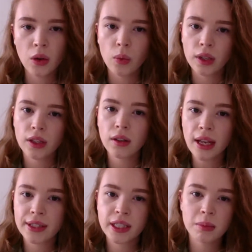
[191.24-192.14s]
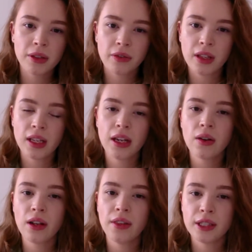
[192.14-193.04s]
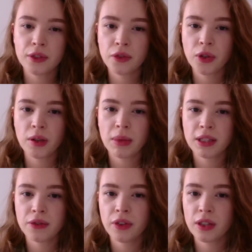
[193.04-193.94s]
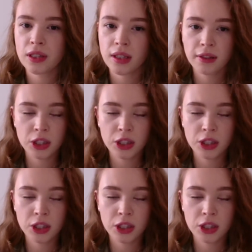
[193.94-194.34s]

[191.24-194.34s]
What you'll actually be filling out on this form is first the